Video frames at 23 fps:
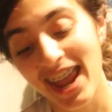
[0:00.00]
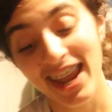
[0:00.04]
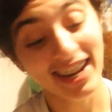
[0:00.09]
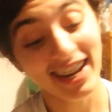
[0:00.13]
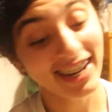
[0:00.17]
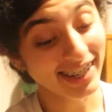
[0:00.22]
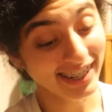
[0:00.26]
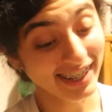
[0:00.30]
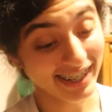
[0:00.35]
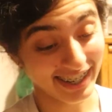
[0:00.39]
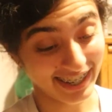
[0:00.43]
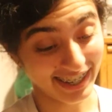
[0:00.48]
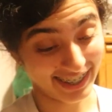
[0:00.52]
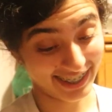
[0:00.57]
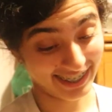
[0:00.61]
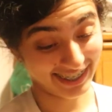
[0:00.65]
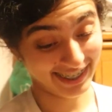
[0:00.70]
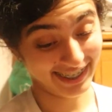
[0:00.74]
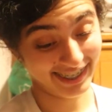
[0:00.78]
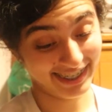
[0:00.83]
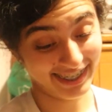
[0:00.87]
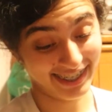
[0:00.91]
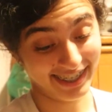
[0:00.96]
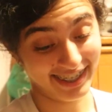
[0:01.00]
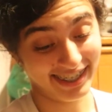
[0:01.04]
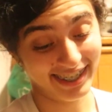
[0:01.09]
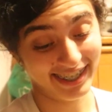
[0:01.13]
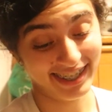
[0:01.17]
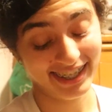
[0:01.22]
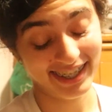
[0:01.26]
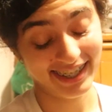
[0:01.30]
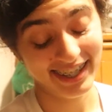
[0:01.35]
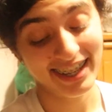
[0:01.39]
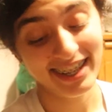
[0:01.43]
editing
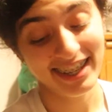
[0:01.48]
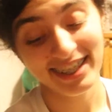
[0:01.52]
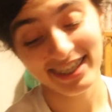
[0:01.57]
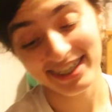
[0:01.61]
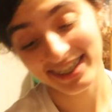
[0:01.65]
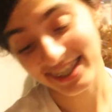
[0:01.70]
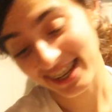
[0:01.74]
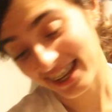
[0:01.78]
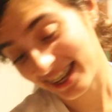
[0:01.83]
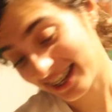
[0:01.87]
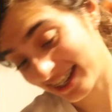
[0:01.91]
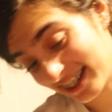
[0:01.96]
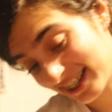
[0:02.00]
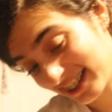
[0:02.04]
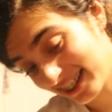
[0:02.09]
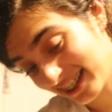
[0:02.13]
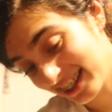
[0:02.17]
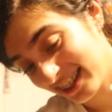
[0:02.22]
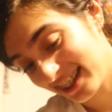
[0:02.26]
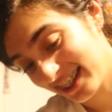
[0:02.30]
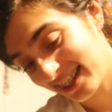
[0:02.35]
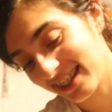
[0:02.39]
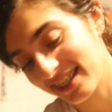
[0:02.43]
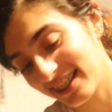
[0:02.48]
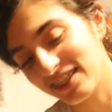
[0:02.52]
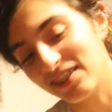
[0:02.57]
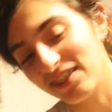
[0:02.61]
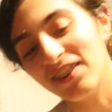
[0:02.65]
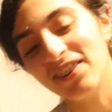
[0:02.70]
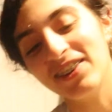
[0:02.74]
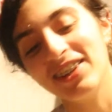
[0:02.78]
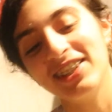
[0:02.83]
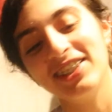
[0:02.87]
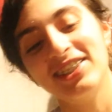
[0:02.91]
Santa is
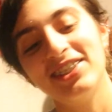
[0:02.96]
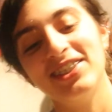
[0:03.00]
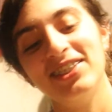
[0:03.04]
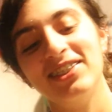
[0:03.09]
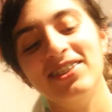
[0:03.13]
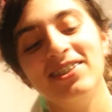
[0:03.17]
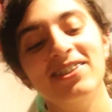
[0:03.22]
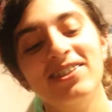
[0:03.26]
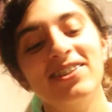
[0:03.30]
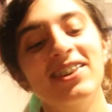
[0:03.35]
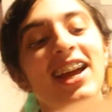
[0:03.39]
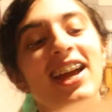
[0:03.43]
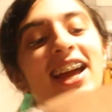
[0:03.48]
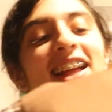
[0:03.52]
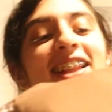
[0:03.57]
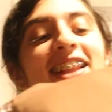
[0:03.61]
going to